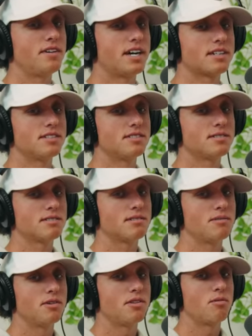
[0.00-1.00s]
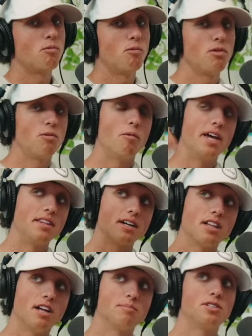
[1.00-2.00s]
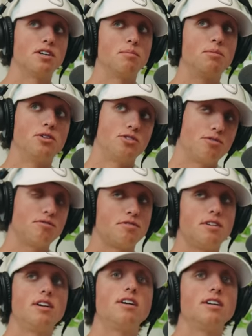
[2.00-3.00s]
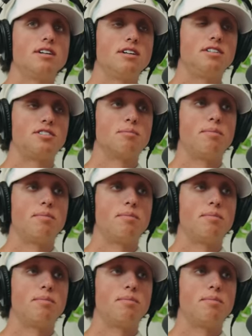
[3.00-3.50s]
factors with the way the club's going to move is your